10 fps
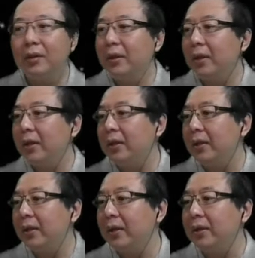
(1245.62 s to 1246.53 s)
And
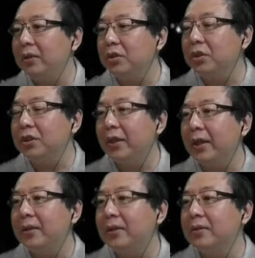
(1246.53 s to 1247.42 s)
then I need to
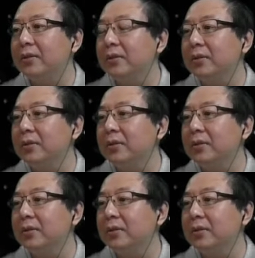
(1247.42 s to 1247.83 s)
share this